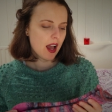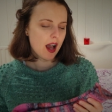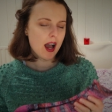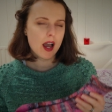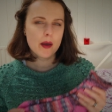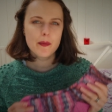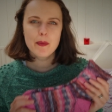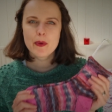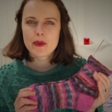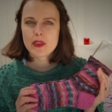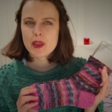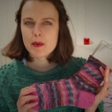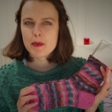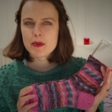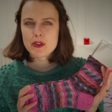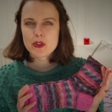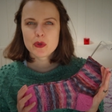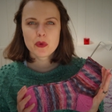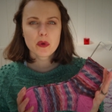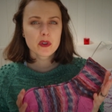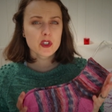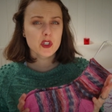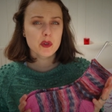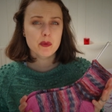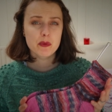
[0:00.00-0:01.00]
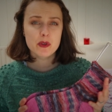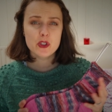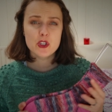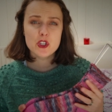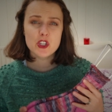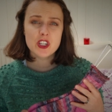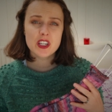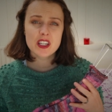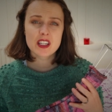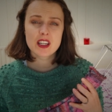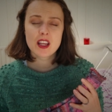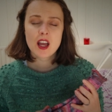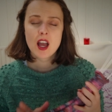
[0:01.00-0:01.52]
I put them into washing
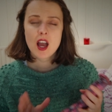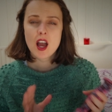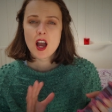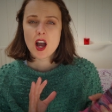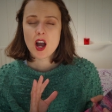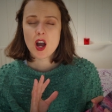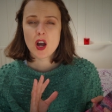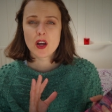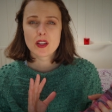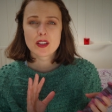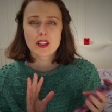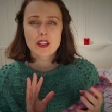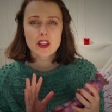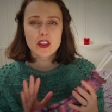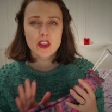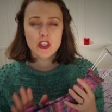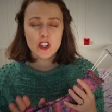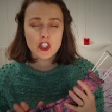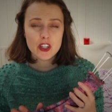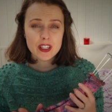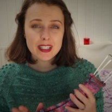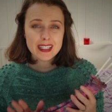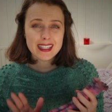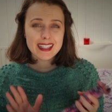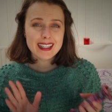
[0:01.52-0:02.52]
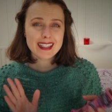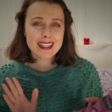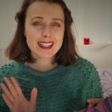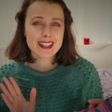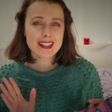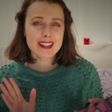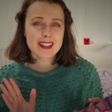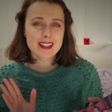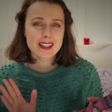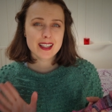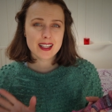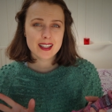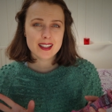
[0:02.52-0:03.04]
machine on um, 30
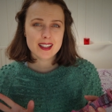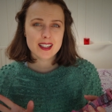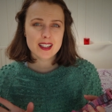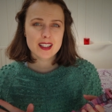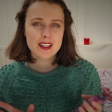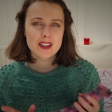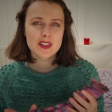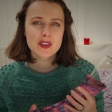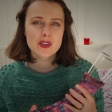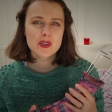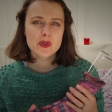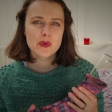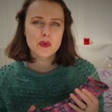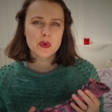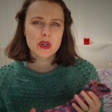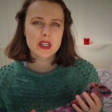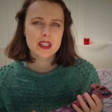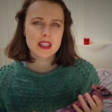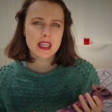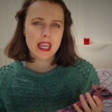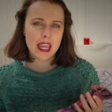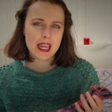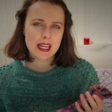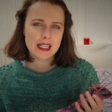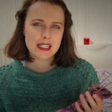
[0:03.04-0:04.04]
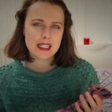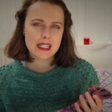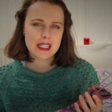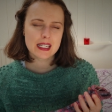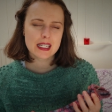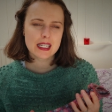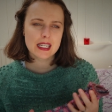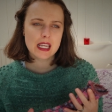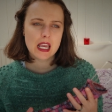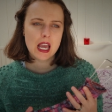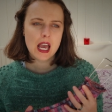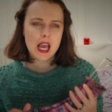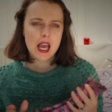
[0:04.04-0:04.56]
Celsius with
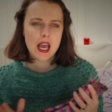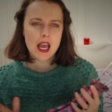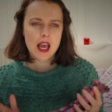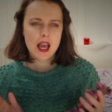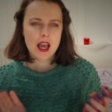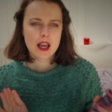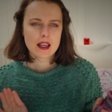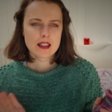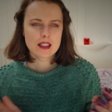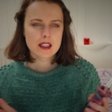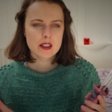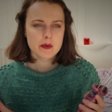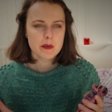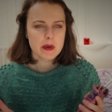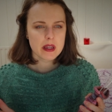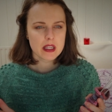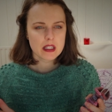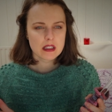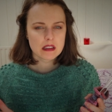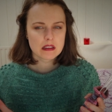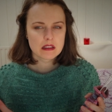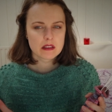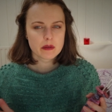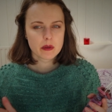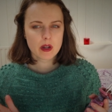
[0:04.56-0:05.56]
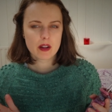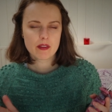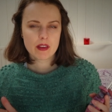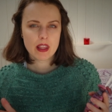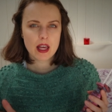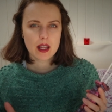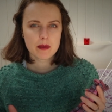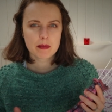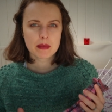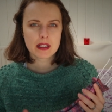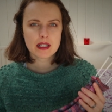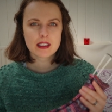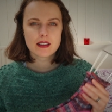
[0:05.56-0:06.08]
80 spin, whatever
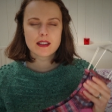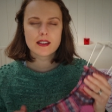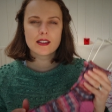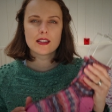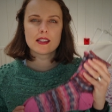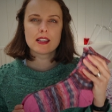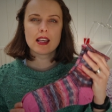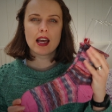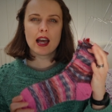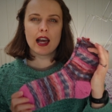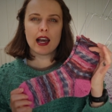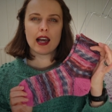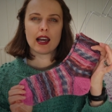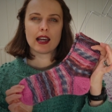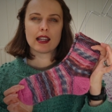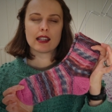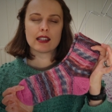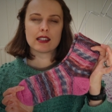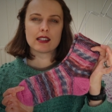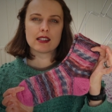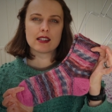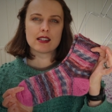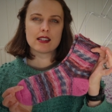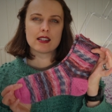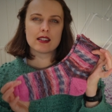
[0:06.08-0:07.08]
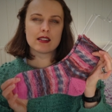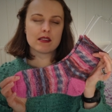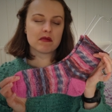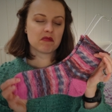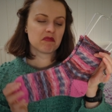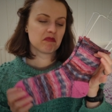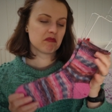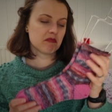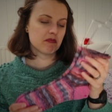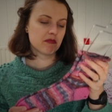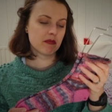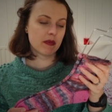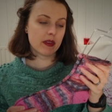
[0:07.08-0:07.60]
that means, and
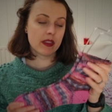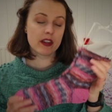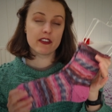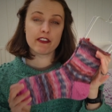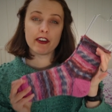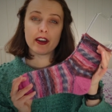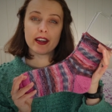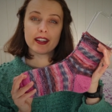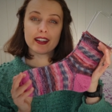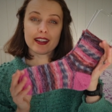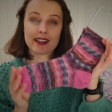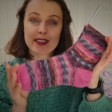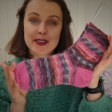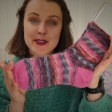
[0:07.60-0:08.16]
they're fine.